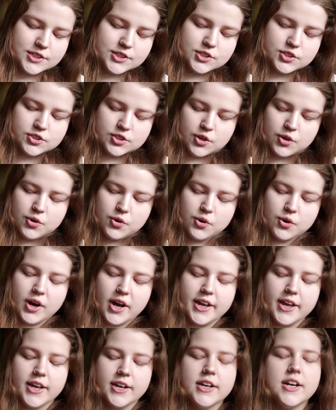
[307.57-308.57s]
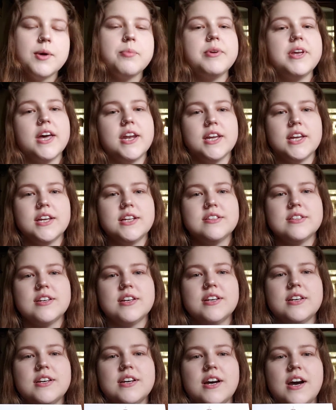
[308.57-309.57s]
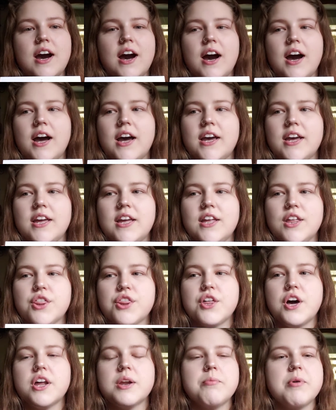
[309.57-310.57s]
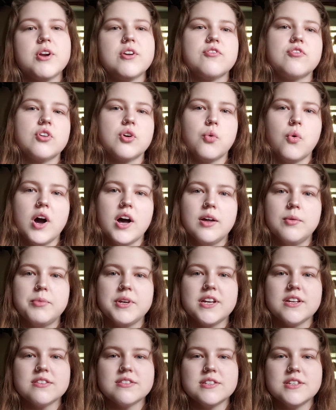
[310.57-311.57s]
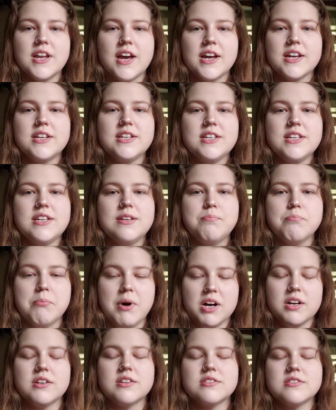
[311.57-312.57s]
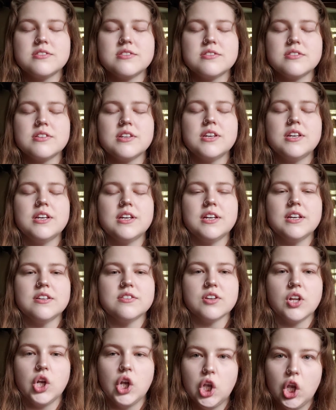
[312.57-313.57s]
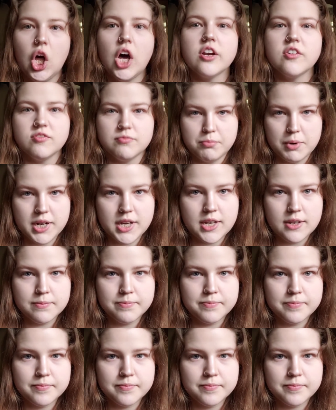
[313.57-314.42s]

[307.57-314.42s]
So I ended up getting it. I thought about it for a while because 90 bucks is a lot of money,